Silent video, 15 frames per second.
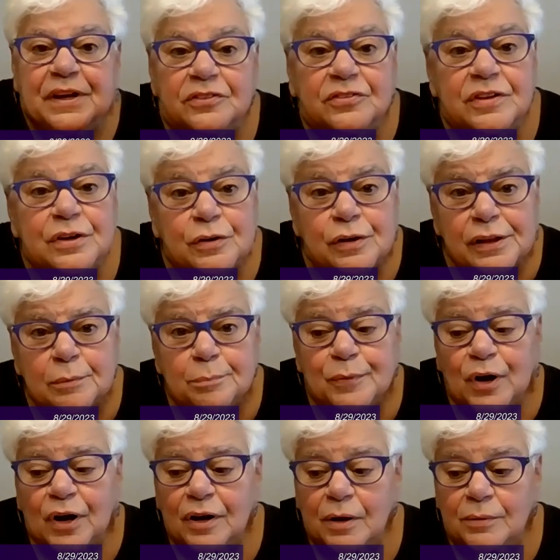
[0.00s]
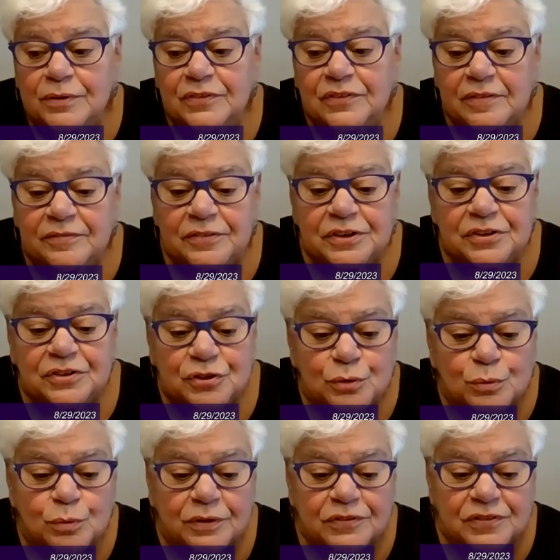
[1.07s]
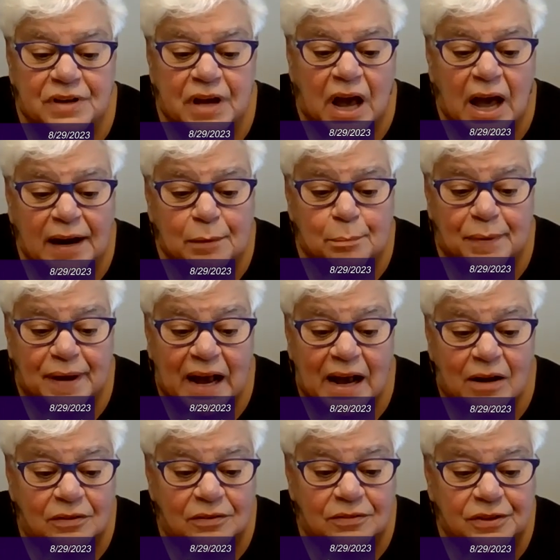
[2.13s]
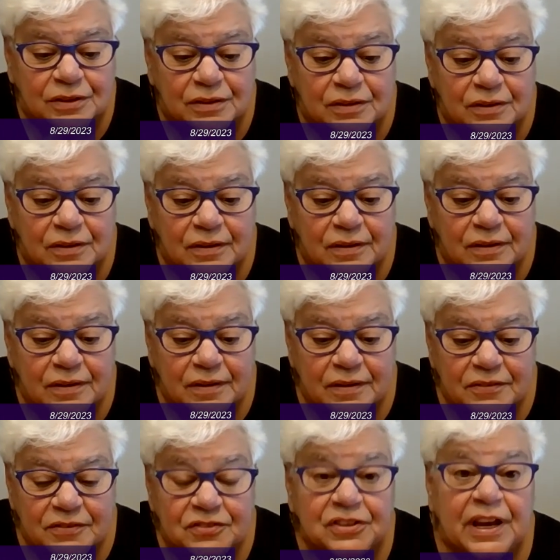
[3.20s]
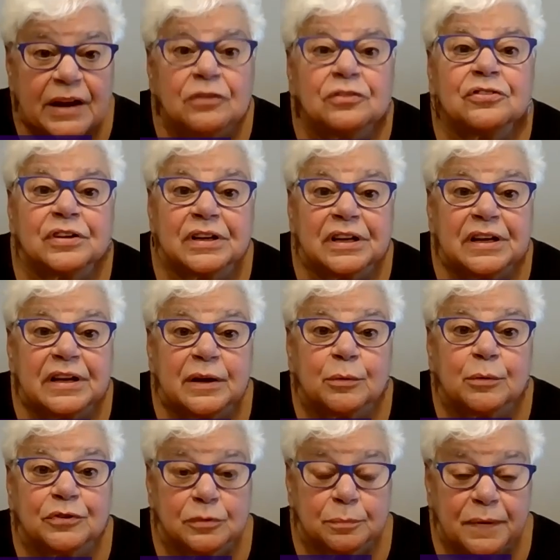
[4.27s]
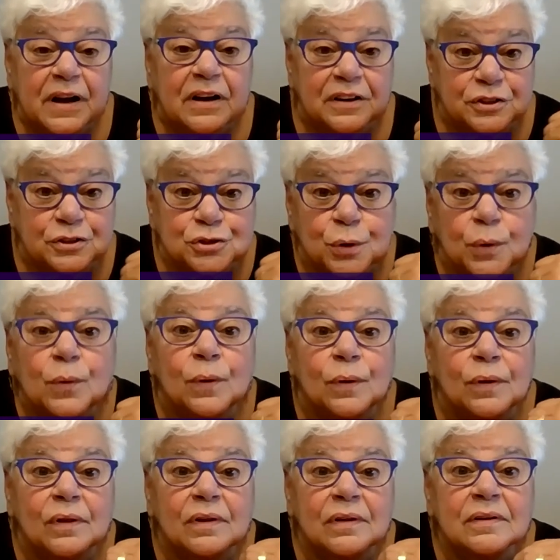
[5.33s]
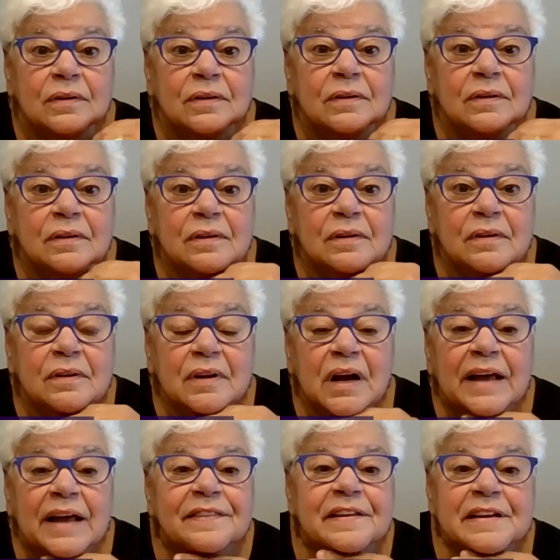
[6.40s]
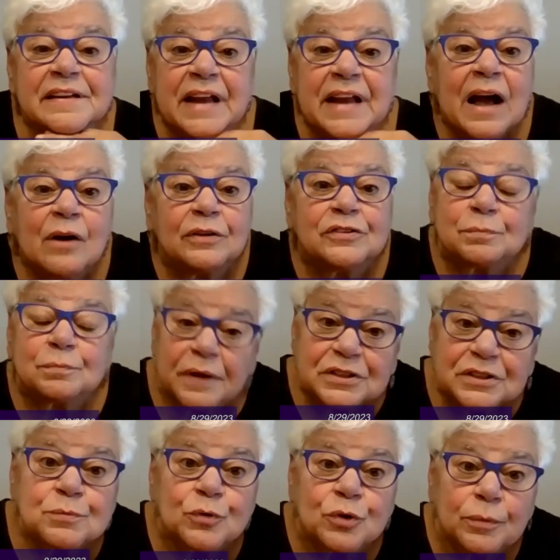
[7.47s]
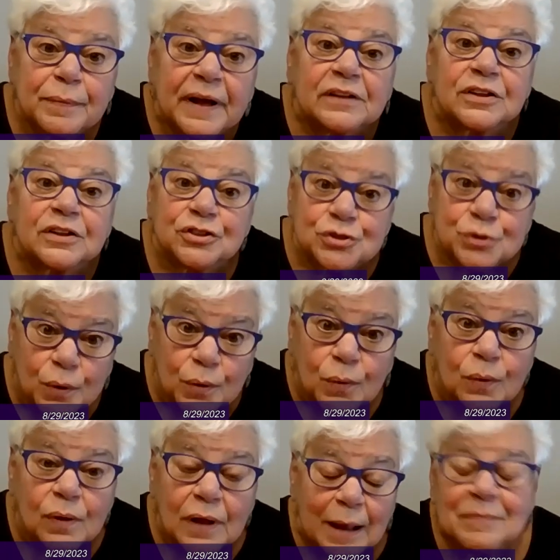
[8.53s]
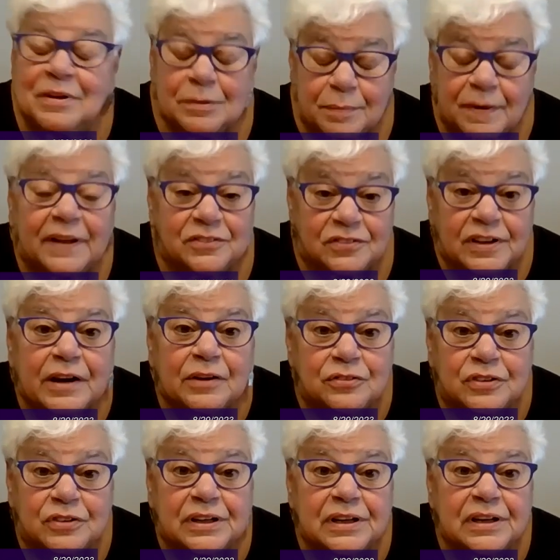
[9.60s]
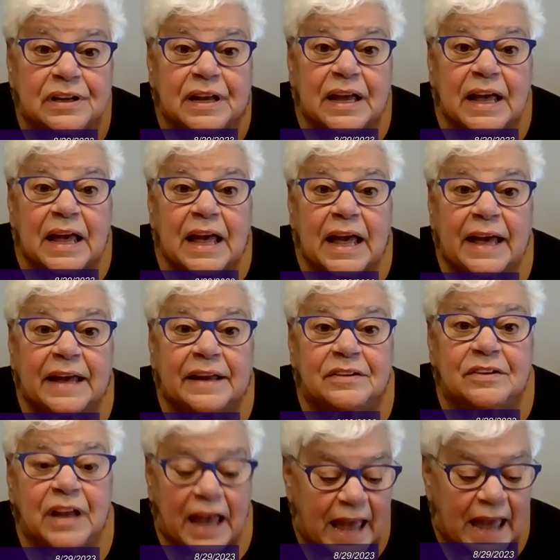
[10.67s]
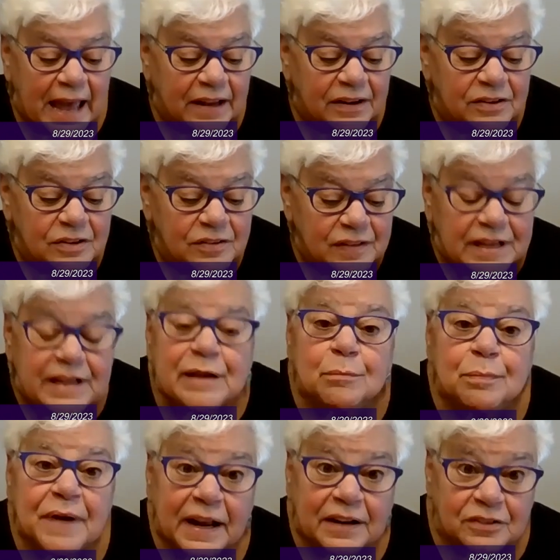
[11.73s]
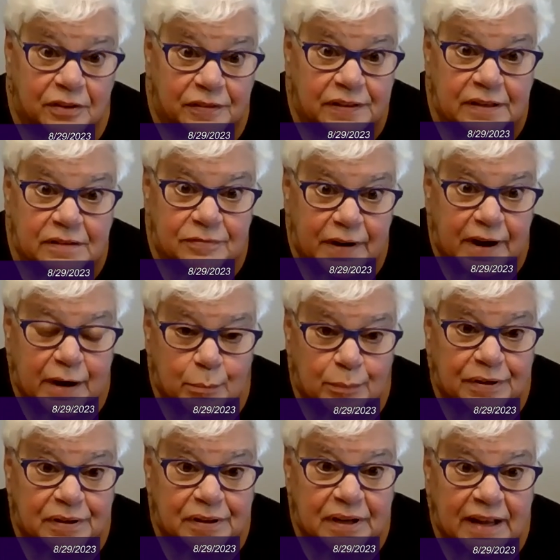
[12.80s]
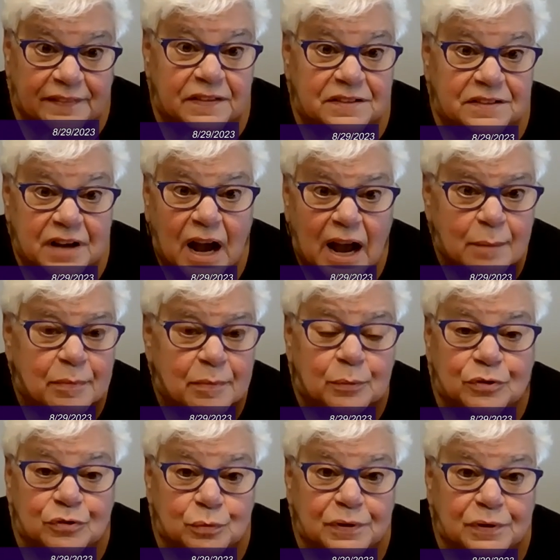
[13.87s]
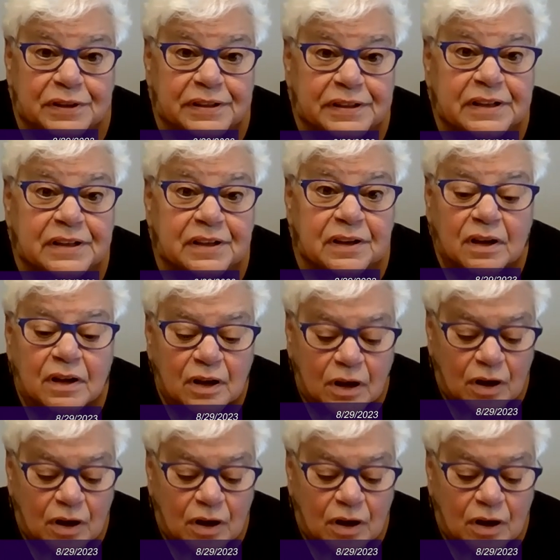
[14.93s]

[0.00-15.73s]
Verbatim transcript: because the oil embargo in 72 was not about scarcity, it was about control. I think now it's much more about control, I mean, about scarcity and and the impact on the environment. At the time, it was really,